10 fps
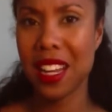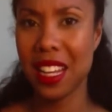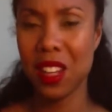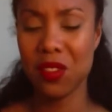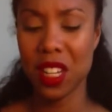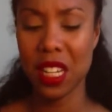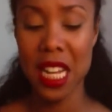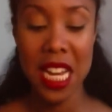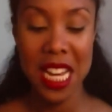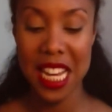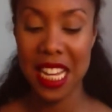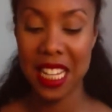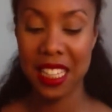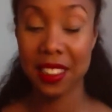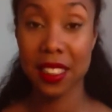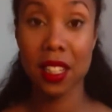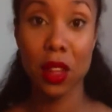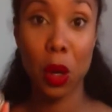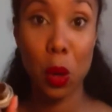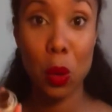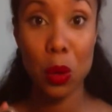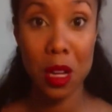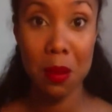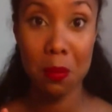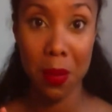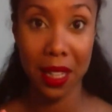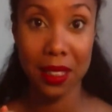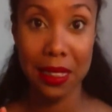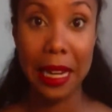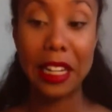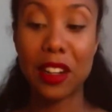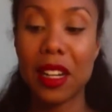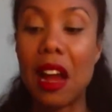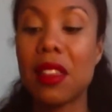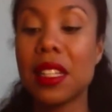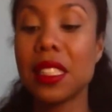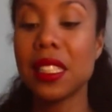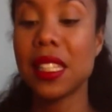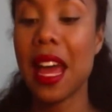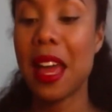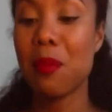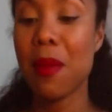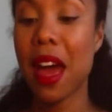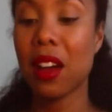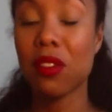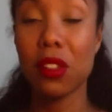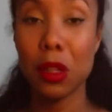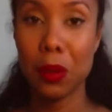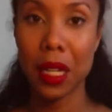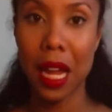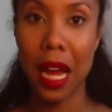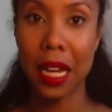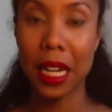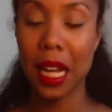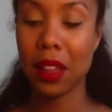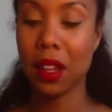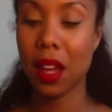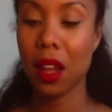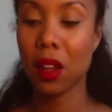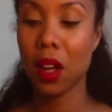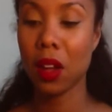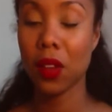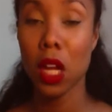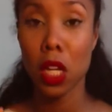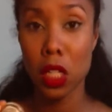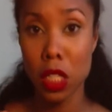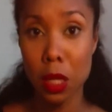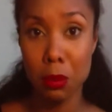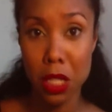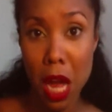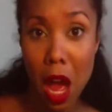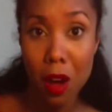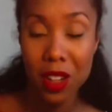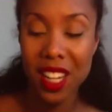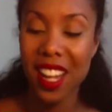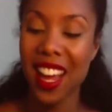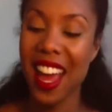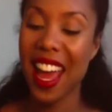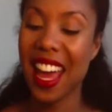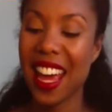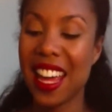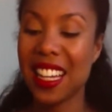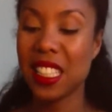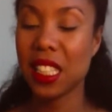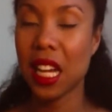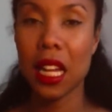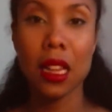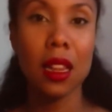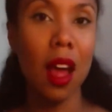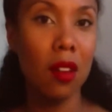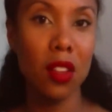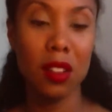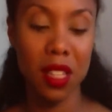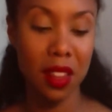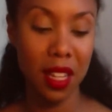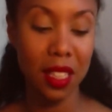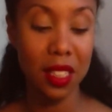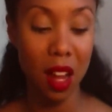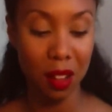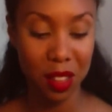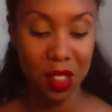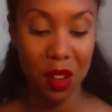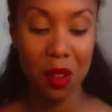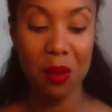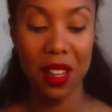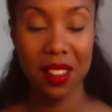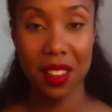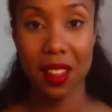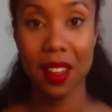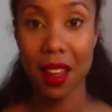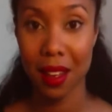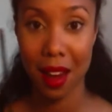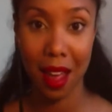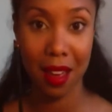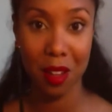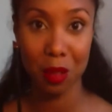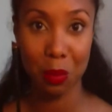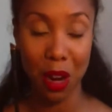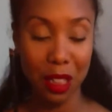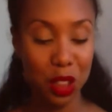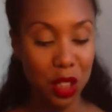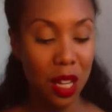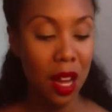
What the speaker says: evening is the cream base liner. Now, this is a MAC fluid line in the color of Dip Down, and I love using this also with an angled brush